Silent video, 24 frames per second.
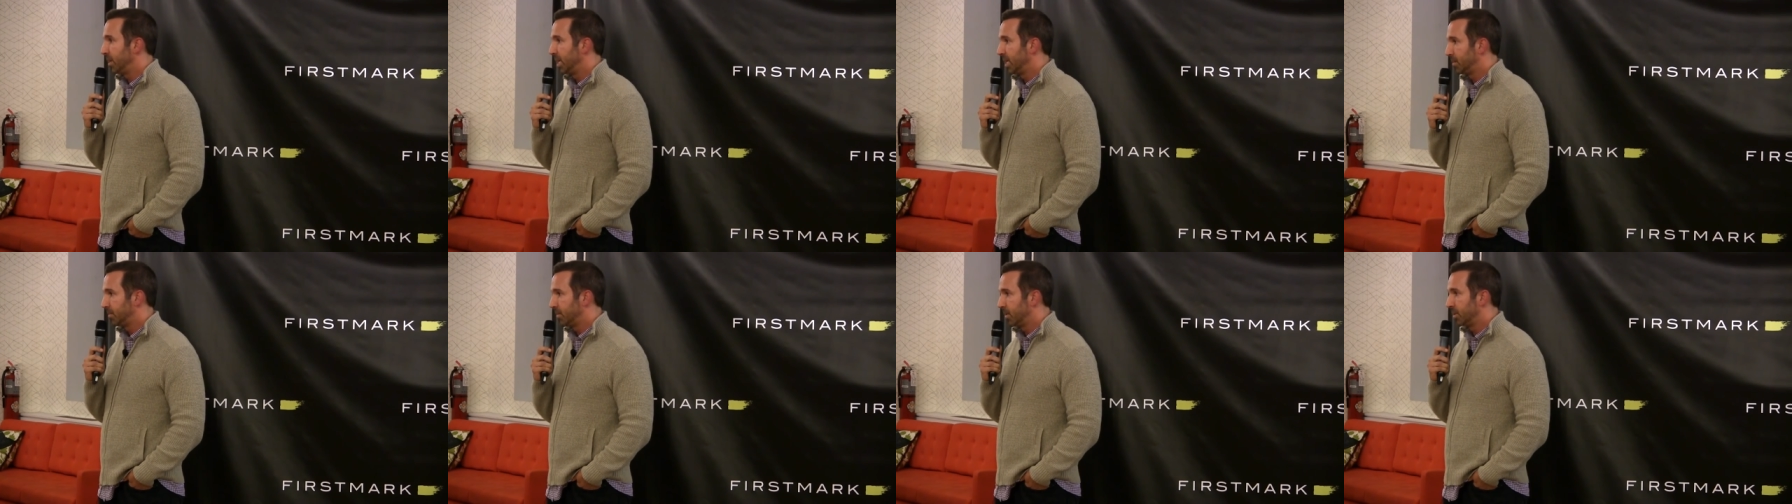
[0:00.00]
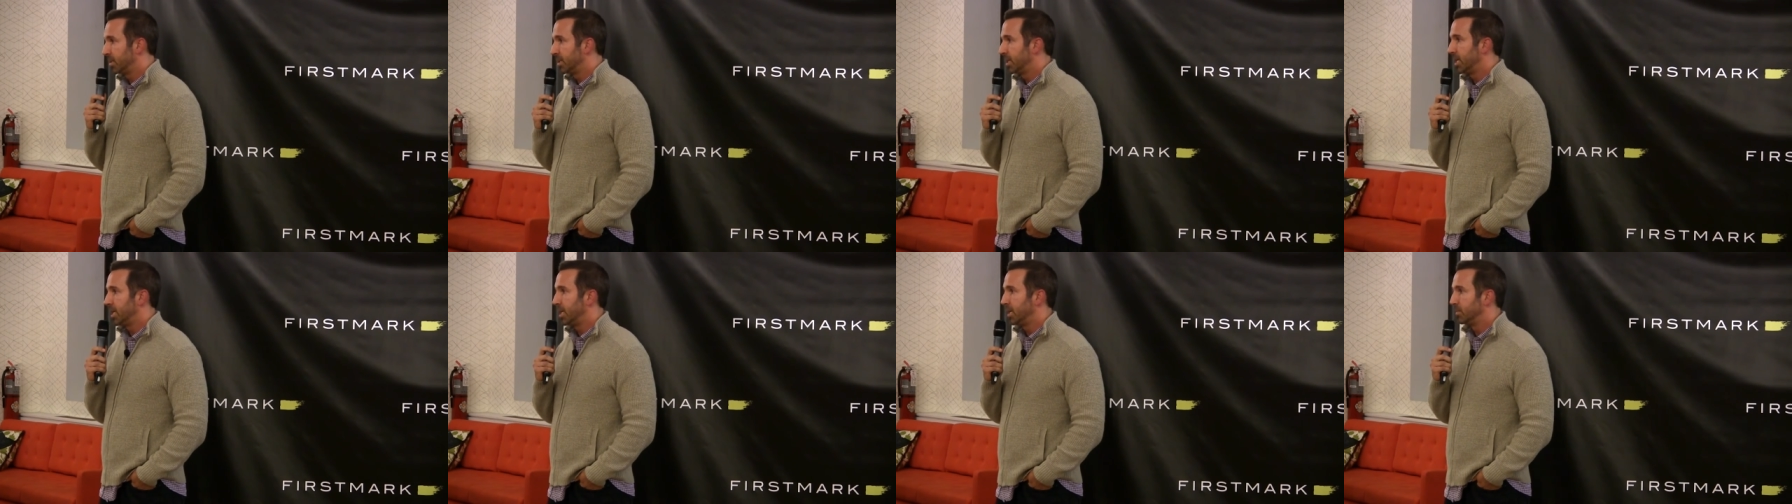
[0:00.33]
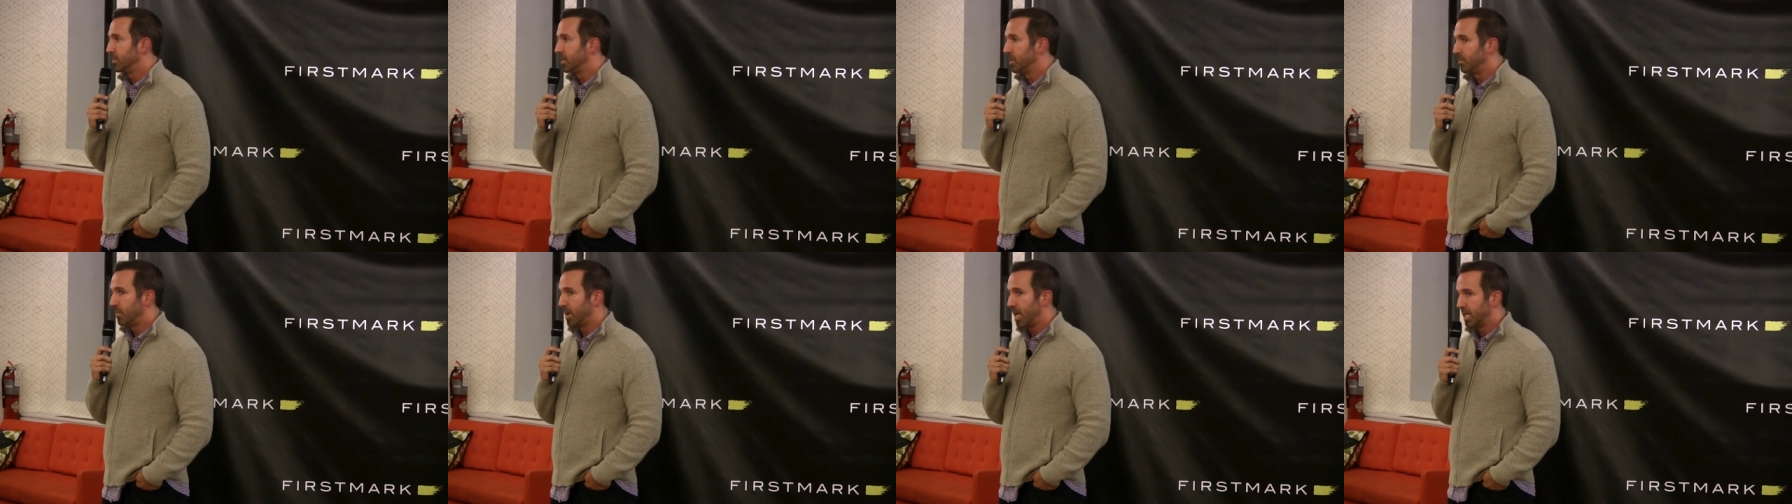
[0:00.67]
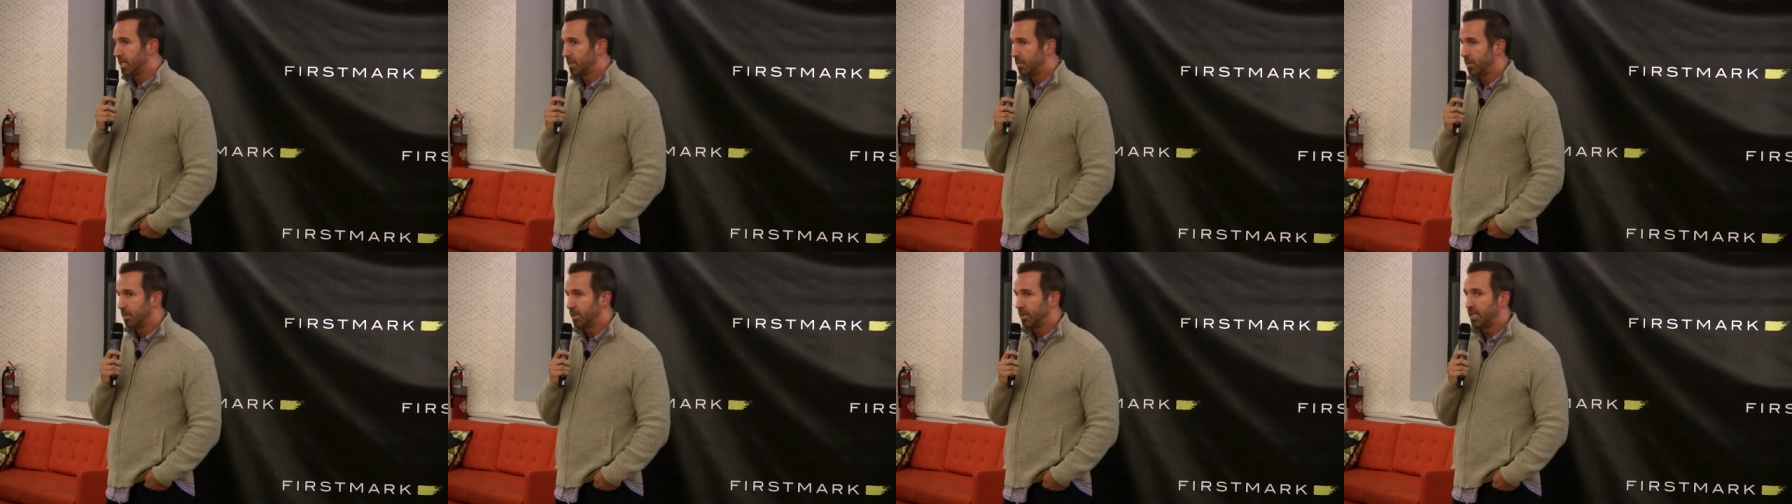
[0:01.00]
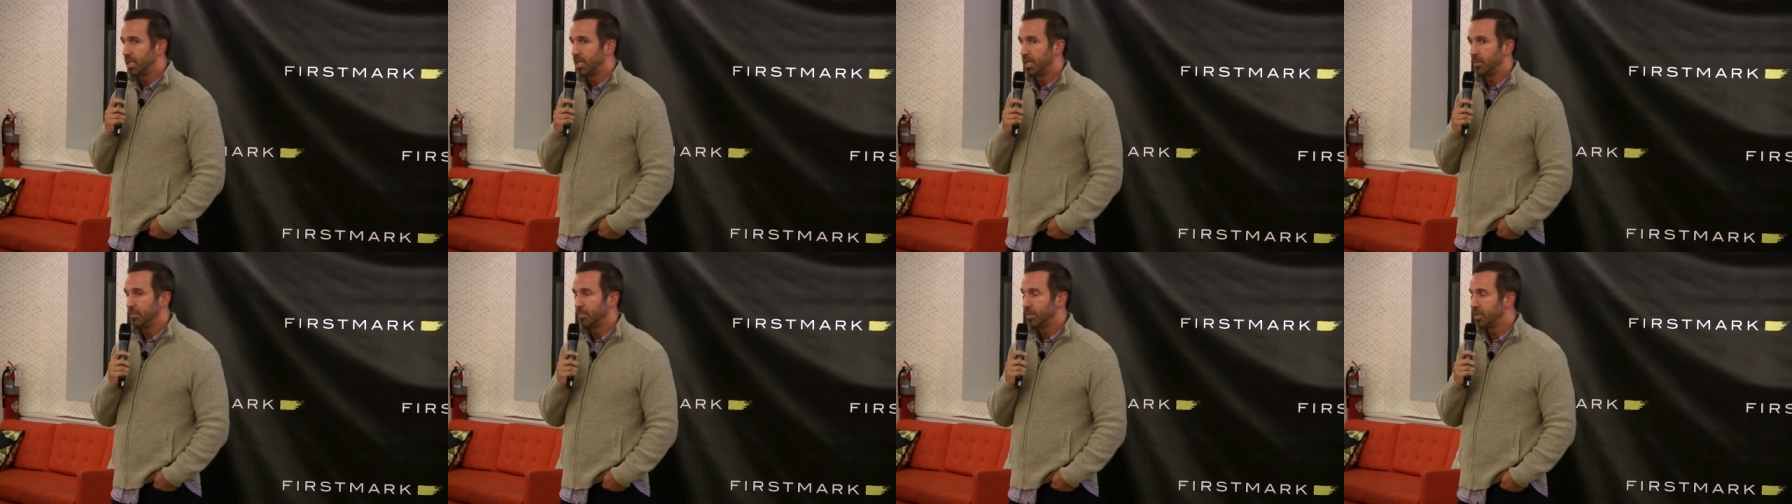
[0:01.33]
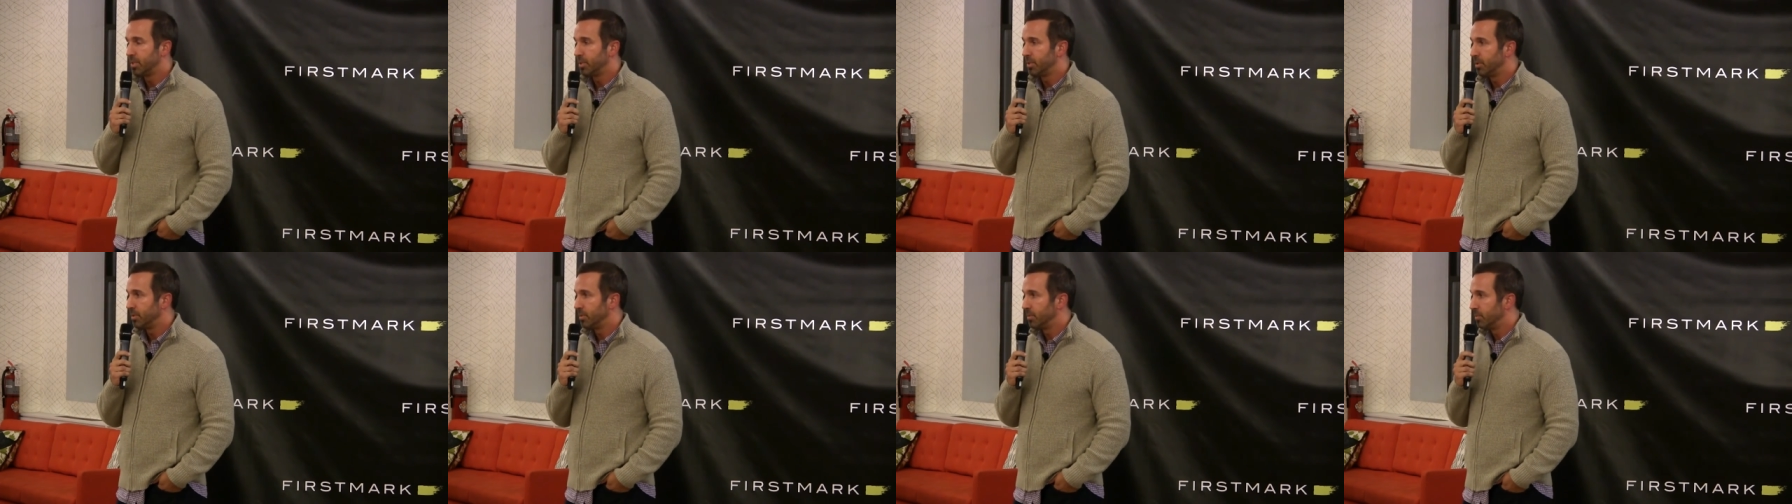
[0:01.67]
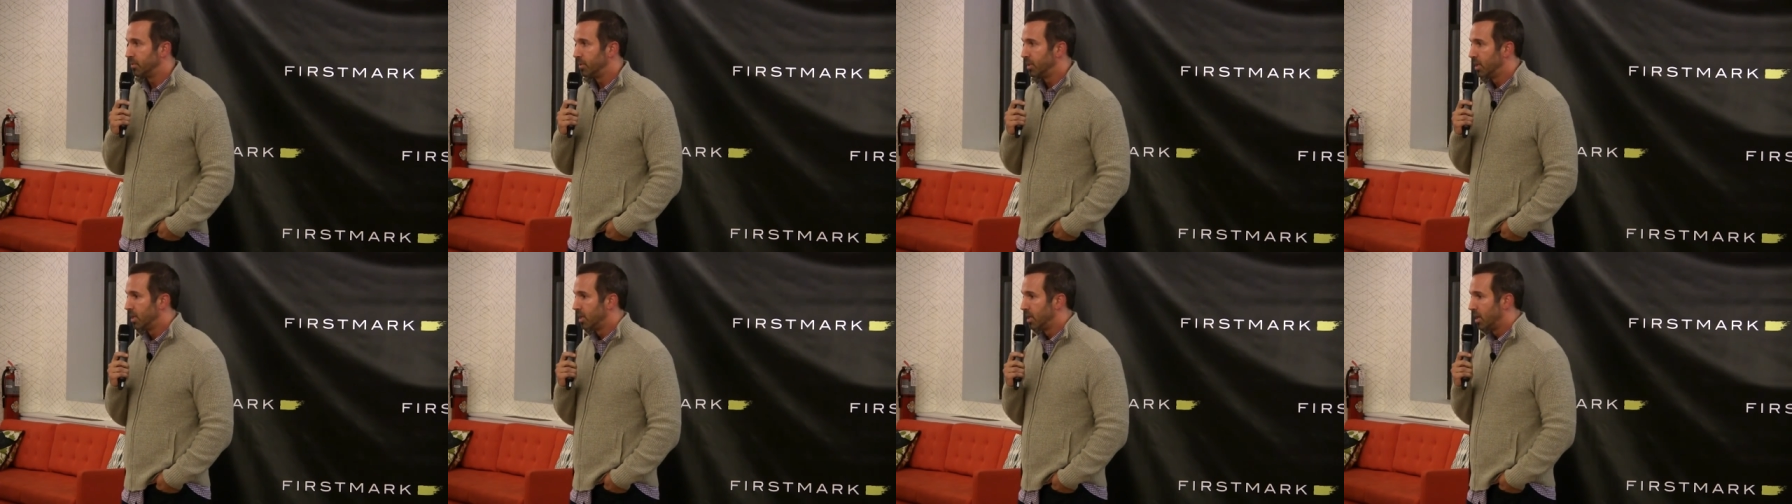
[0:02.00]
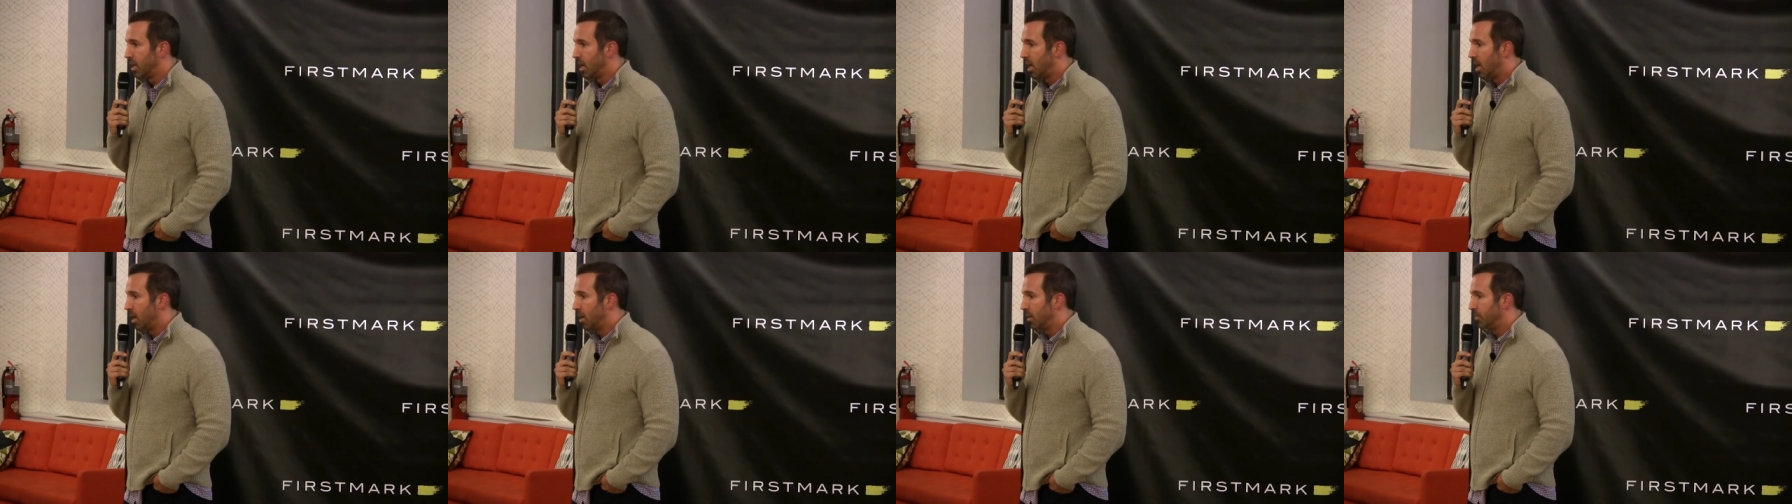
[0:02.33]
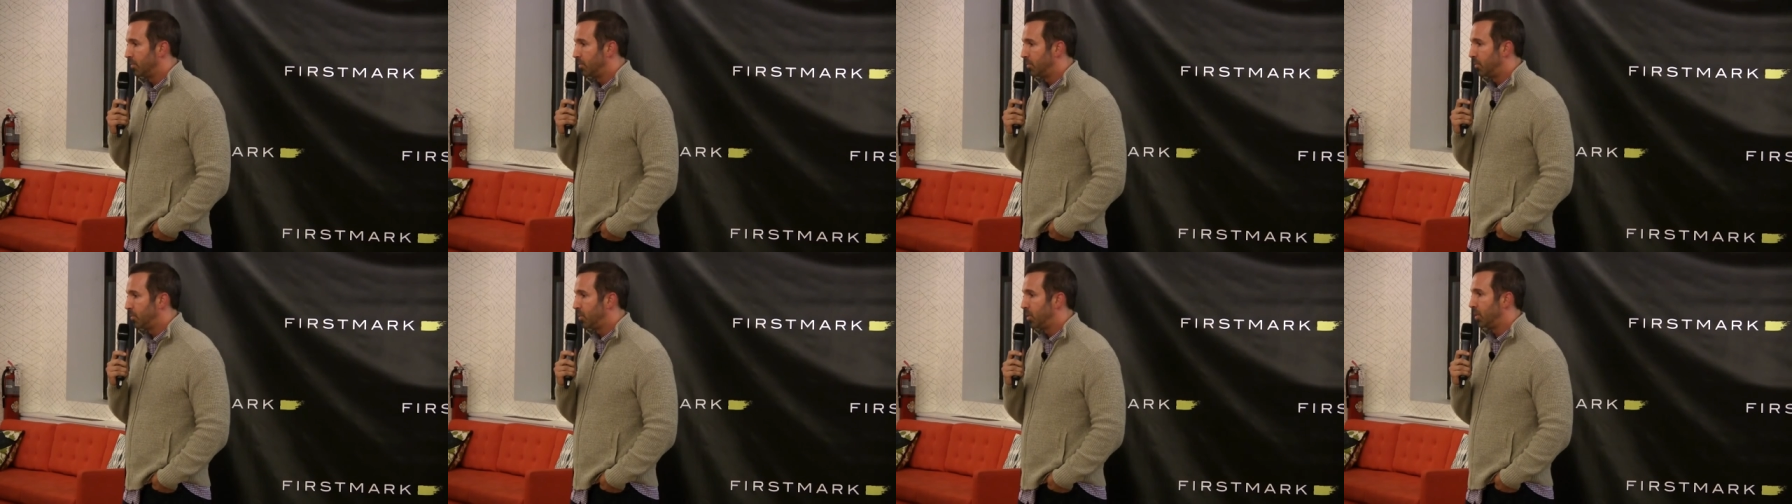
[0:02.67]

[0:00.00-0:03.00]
baseball teams and basketball teams to um,